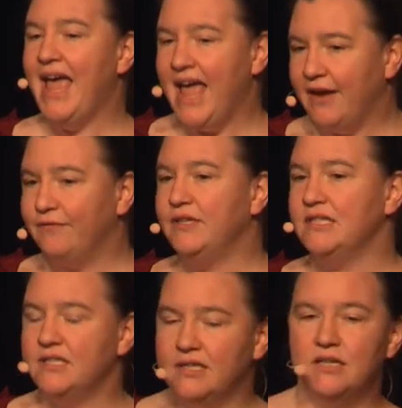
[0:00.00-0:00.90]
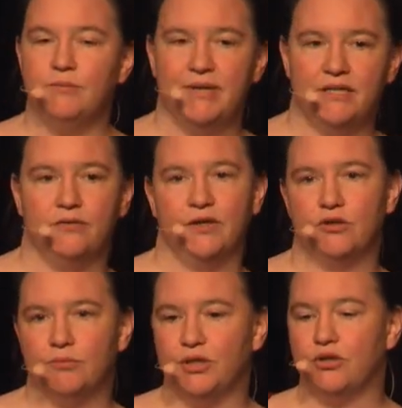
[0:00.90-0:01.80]
every single bit of
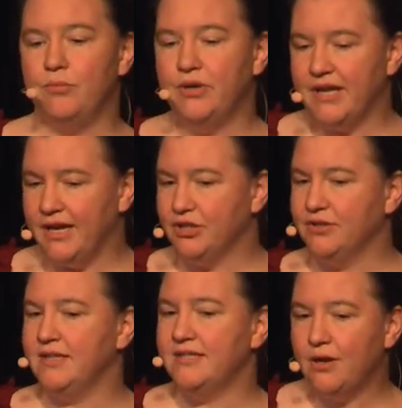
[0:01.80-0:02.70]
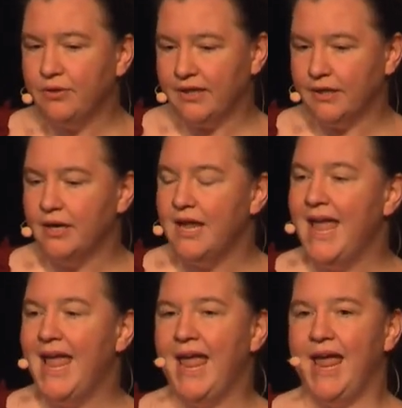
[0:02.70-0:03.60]
encrypted communication that's out there
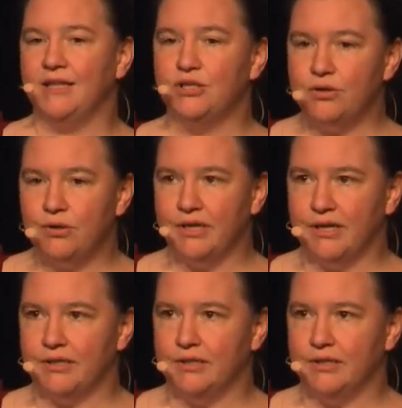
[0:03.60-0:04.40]
and storing it.